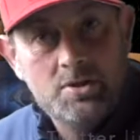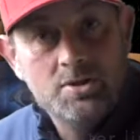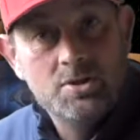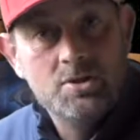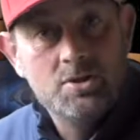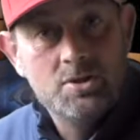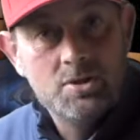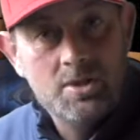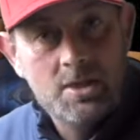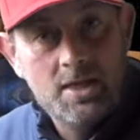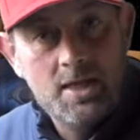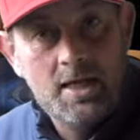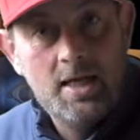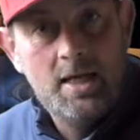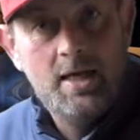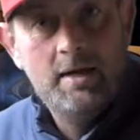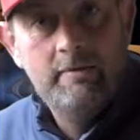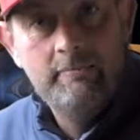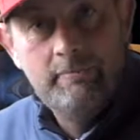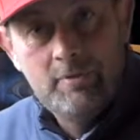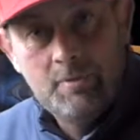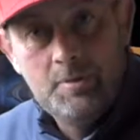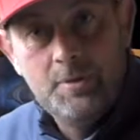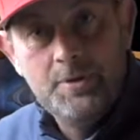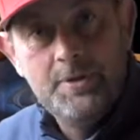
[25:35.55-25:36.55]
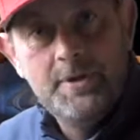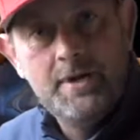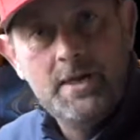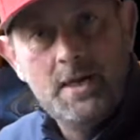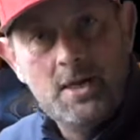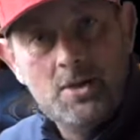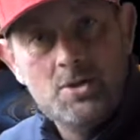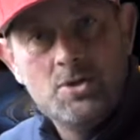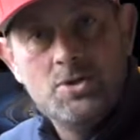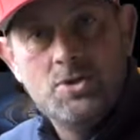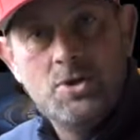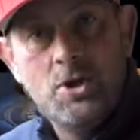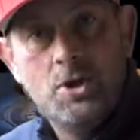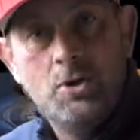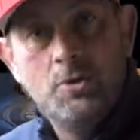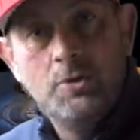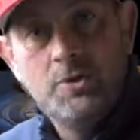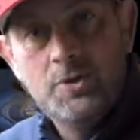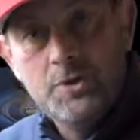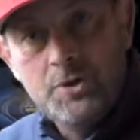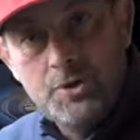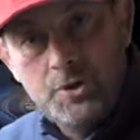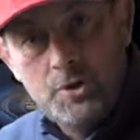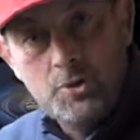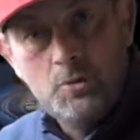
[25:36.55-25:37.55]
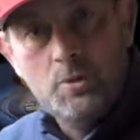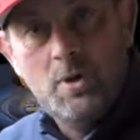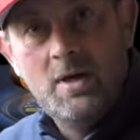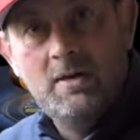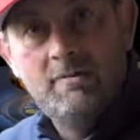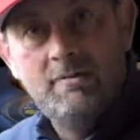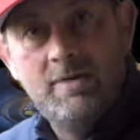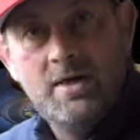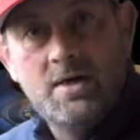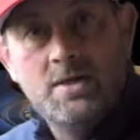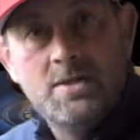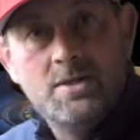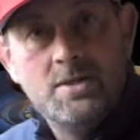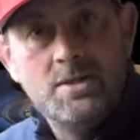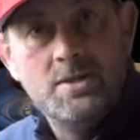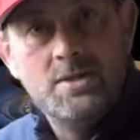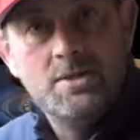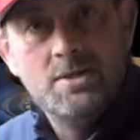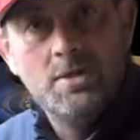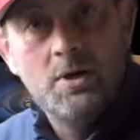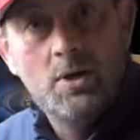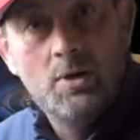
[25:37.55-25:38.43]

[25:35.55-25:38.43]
just to let everybody else know that you have entered.